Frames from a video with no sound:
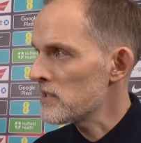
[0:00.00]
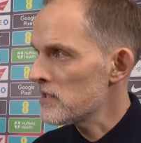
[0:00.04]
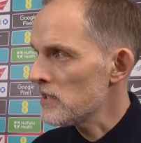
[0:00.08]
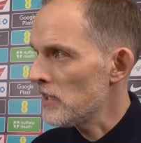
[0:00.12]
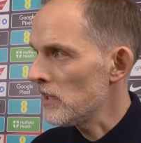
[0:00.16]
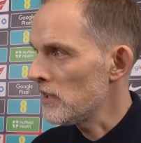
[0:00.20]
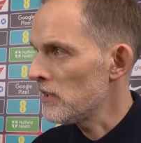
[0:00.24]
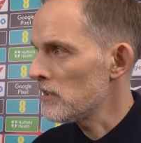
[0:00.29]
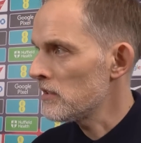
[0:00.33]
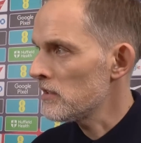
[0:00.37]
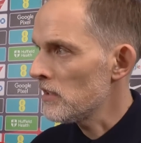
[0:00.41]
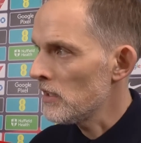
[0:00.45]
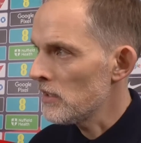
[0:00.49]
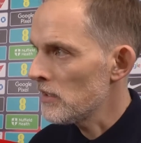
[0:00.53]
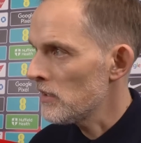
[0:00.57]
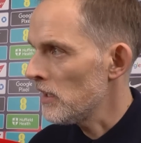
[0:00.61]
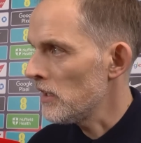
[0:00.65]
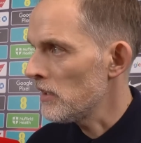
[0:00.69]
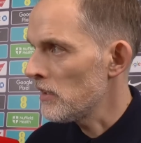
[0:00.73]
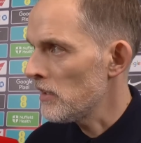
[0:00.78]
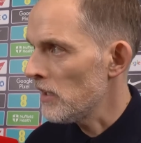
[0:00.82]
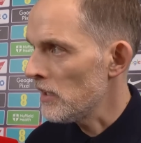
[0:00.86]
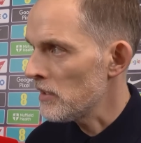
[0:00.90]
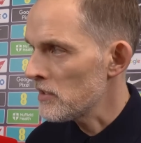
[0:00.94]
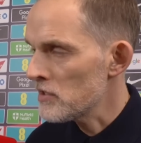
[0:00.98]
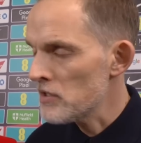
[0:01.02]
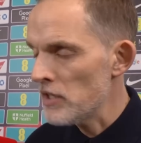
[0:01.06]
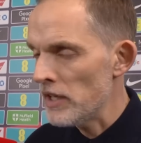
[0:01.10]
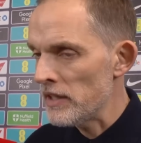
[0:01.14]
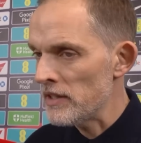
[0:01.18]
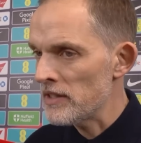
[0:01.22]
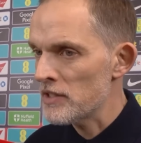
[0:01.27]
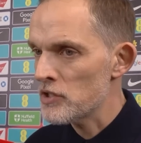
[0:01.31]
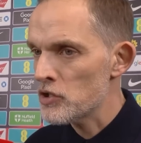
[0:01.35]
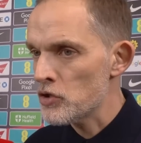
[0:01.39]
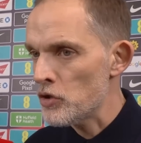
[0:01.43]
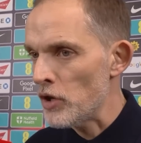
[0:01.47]
and
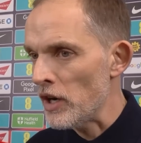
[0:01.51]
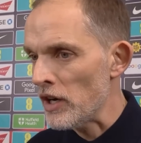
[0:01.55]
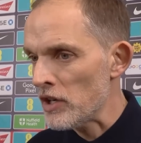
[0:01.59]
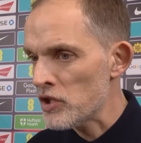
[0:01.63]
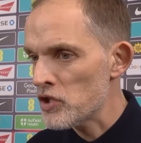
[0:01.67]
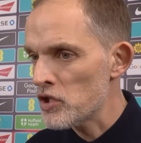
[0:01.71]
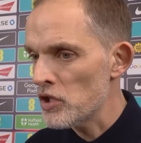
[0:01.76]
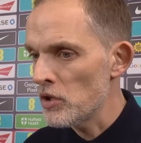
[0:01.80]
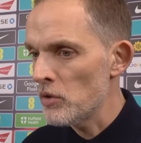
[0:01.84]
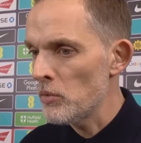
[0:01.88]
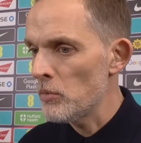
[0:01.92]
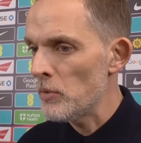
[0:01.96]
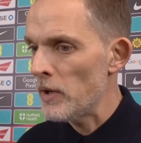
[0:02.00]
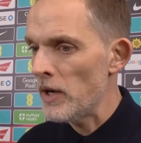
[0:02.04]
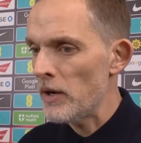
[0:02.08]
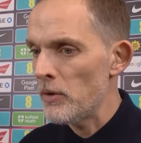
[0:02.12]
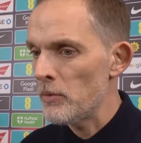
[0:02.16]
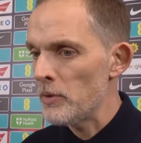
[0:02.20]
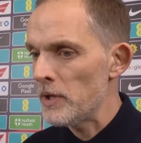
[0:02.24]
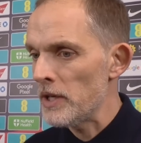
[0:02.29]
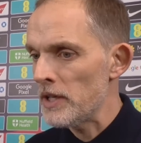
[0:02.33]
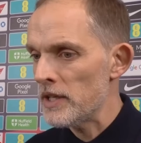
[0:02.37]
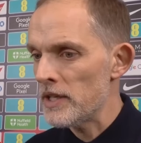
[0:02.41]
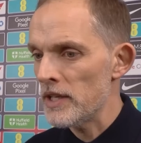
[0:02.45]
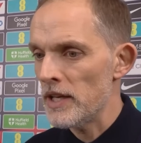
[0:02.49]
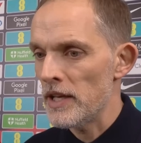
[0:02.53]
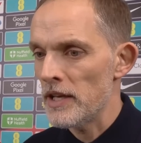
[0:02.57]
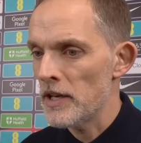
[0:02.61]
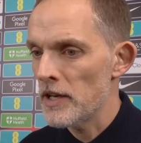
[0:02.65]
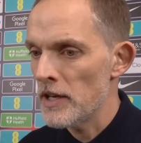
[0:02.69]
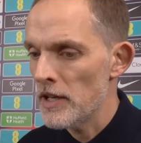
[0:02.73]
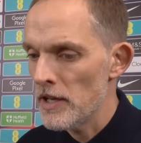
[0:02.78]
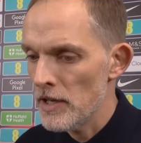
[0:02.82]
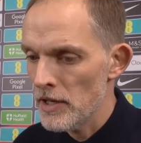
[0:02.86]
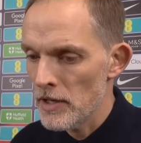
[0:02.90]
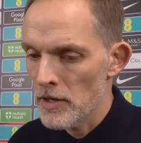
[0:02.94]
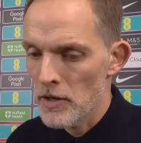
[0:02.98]
the structure where we
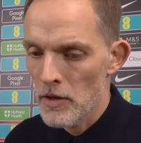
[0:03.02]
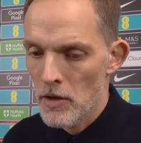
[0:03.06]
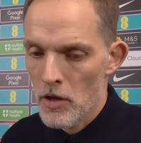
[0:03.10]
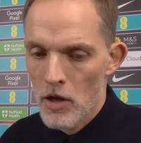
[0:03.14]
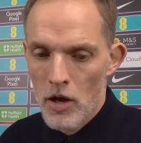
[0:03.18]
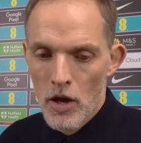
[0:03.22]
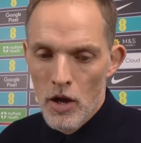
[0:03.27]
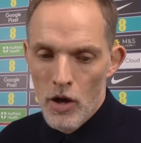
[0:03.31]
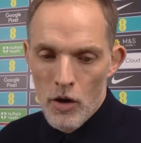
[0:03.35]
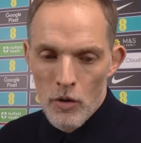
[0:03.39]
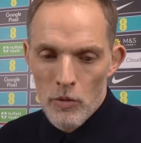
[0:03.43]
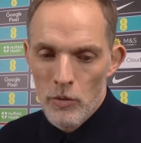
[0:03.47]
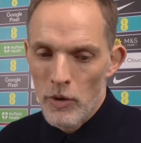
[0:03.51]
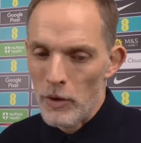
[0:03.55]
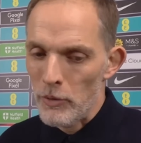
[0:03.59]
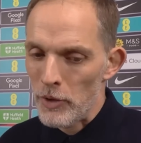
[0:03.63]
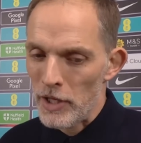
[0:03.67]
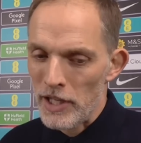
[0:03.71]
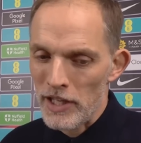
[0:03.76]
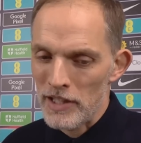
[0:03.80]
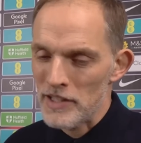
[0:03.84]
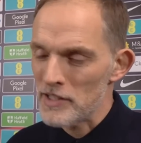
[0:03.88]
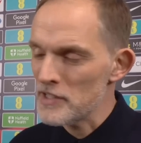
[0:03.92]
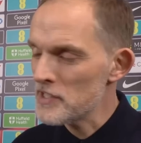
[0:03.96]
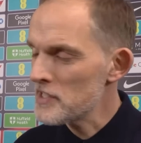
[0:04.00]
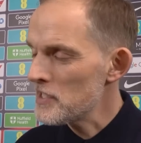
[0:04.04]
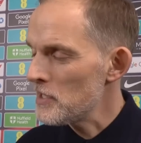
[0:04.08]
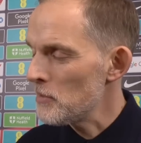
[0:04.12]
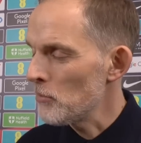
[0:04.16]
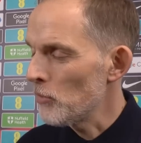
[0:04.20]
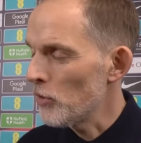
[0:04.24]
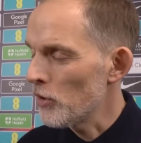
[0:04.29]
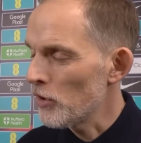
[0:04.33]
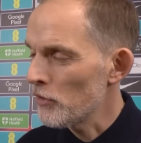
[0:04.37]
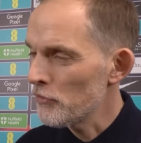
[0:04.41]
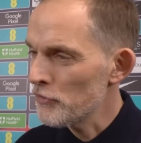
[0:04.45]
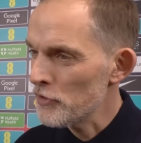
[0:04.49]
can see
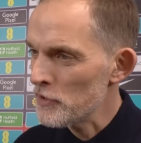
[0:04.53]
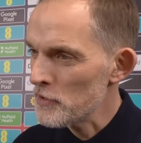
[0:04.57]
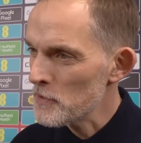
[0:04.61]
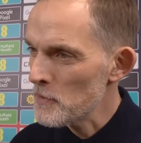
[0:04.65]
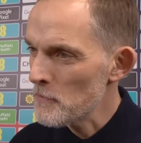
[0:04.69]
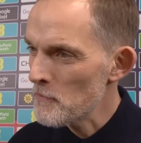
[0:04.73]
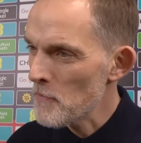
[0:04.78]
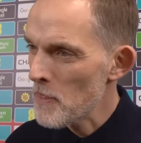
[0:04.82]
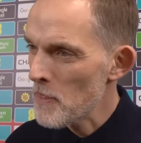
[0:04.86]
more of it.